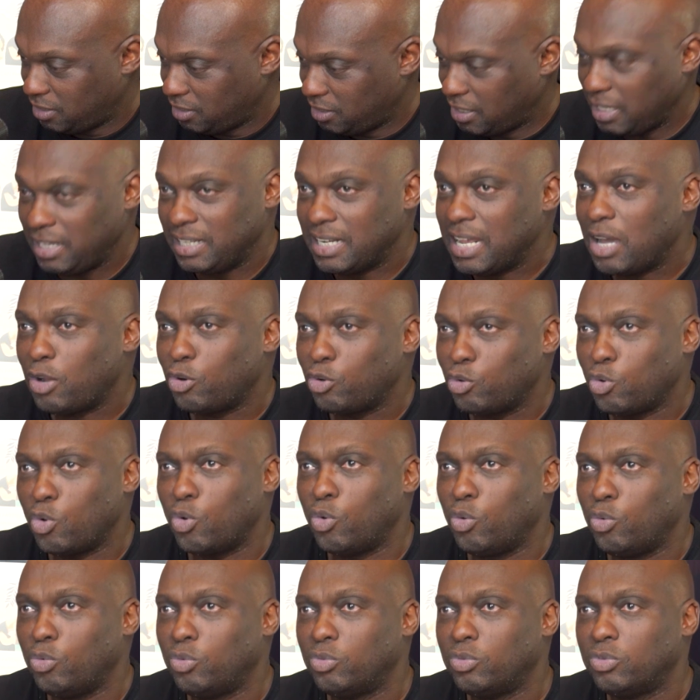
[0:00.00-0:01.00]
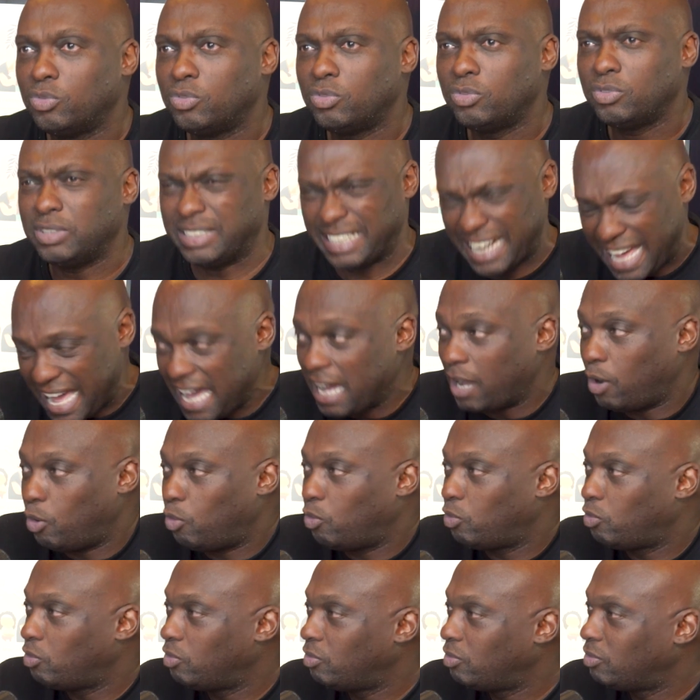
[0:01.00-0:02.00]
they now know now.
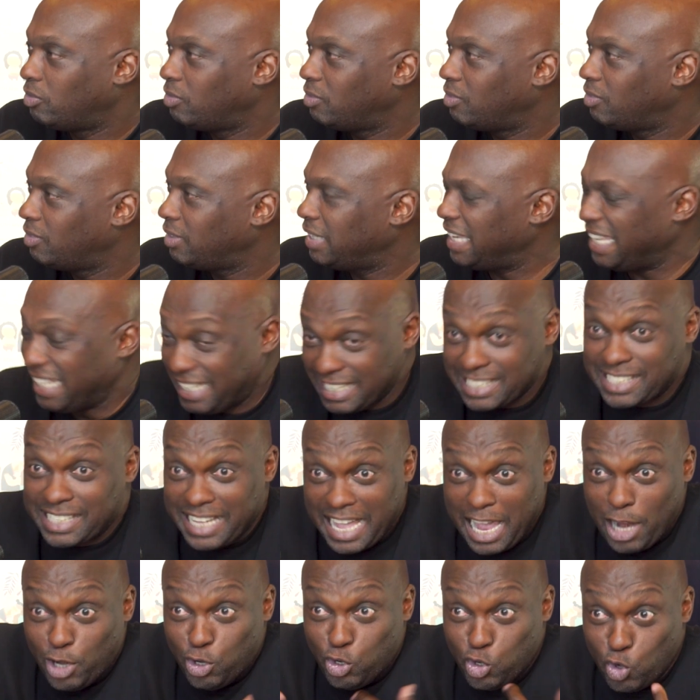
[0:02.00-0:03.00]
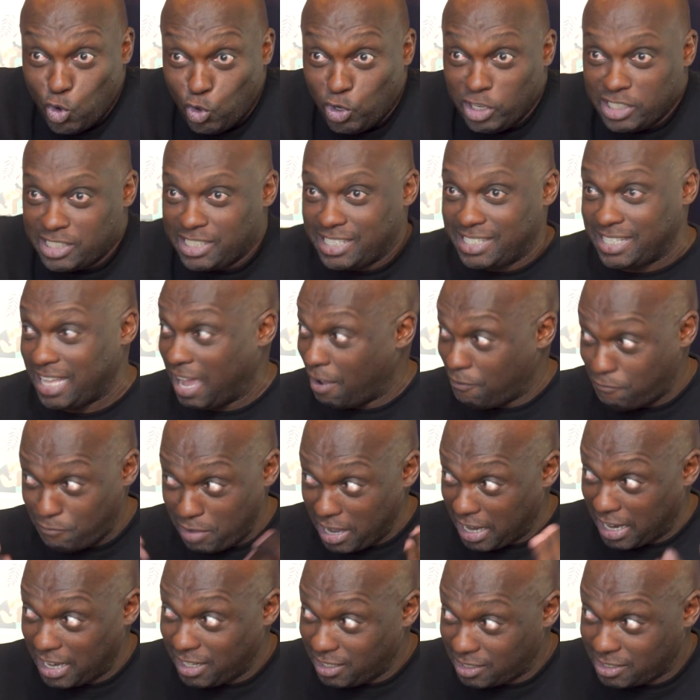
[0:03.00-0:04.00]
It is their knowledge, it's their
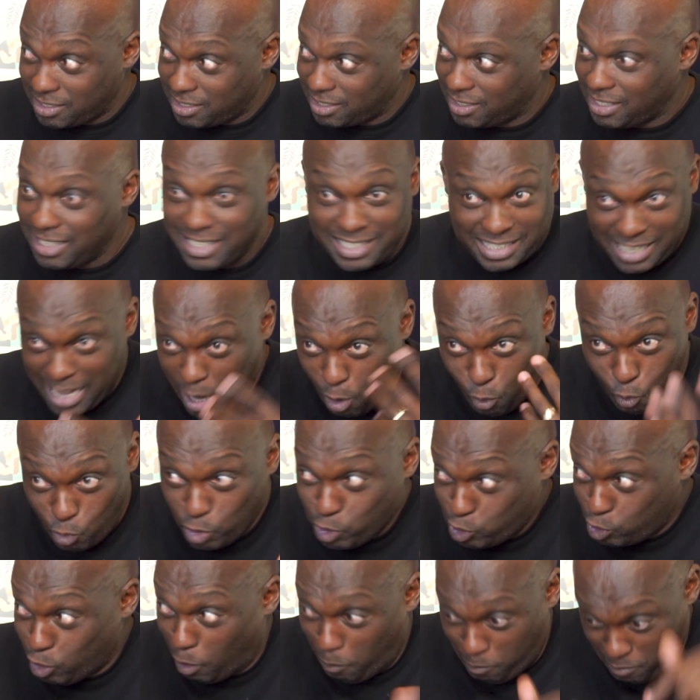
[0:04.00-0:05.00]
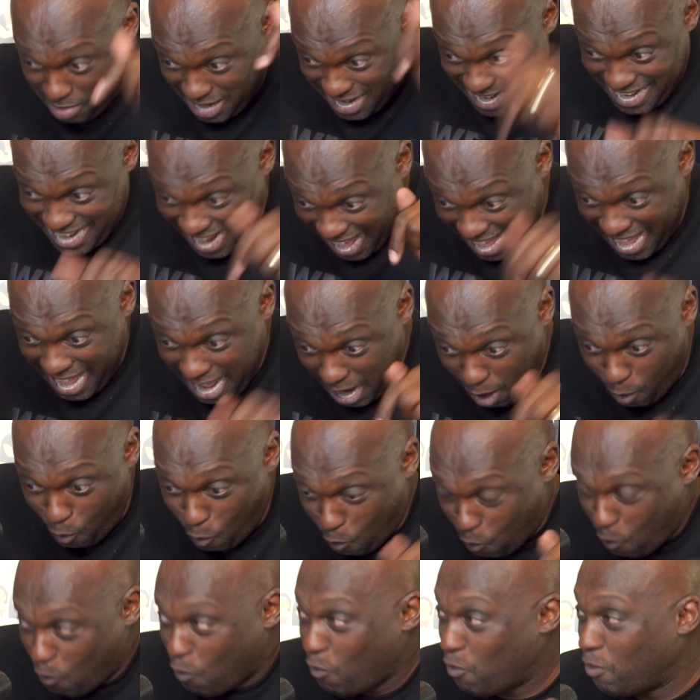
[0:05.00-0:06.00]
faculty, it's their wisdom now.
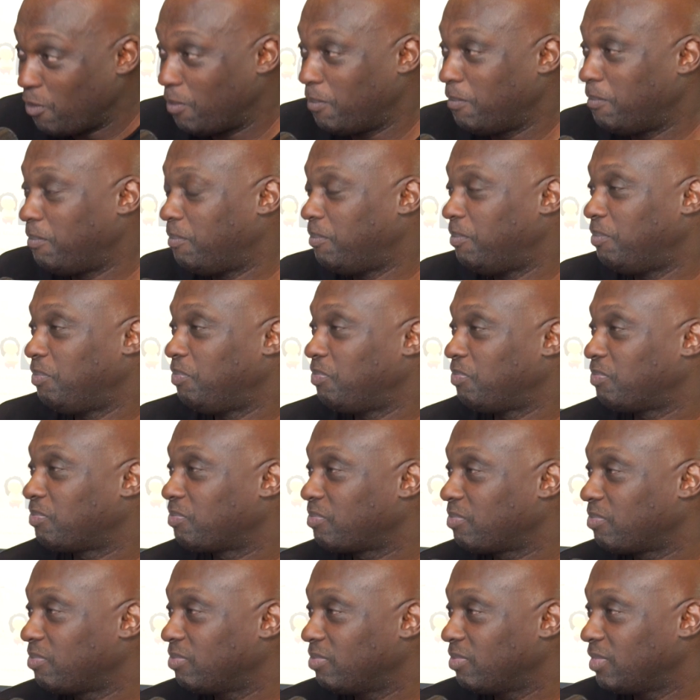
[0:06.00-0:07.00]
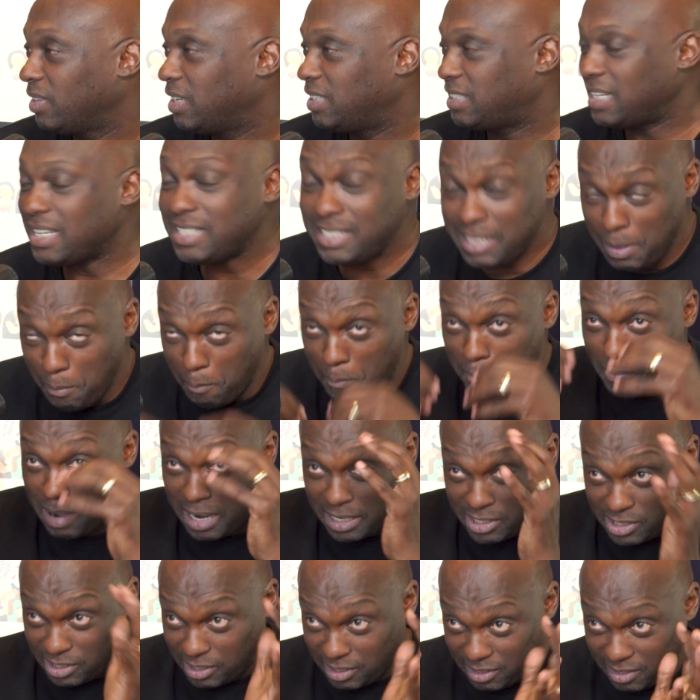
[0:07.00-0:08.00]
Just
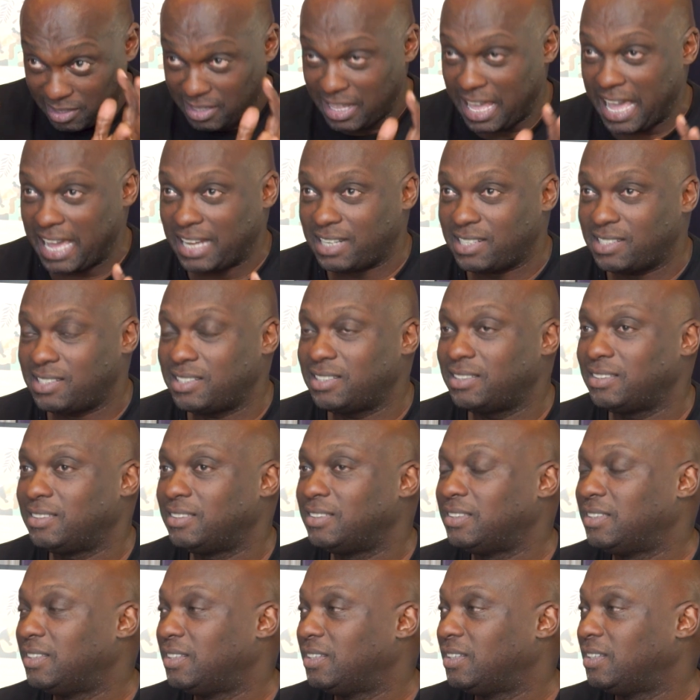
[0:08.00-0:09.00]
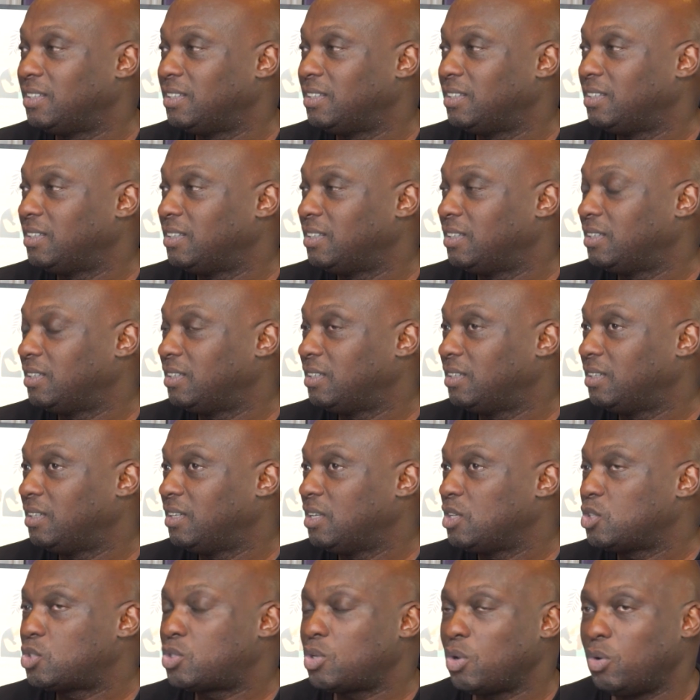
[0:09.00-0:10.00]
imagine that.
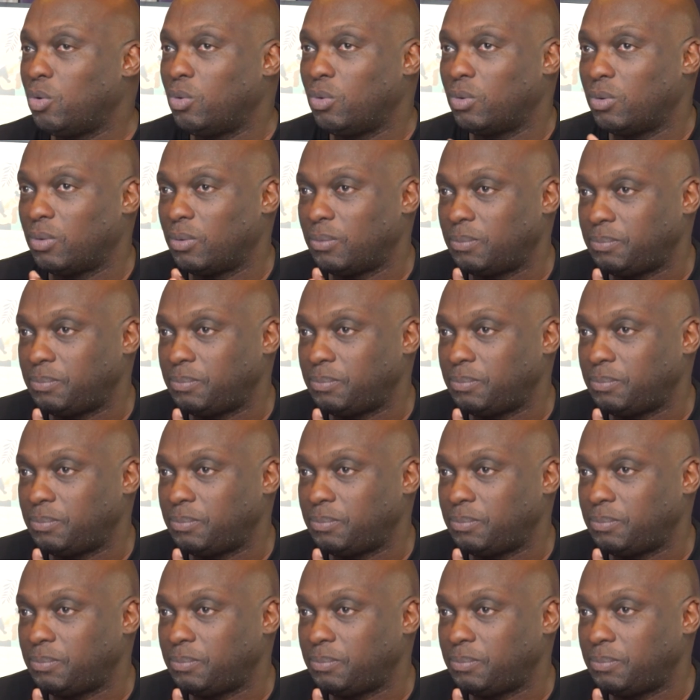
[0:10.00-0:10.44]
So,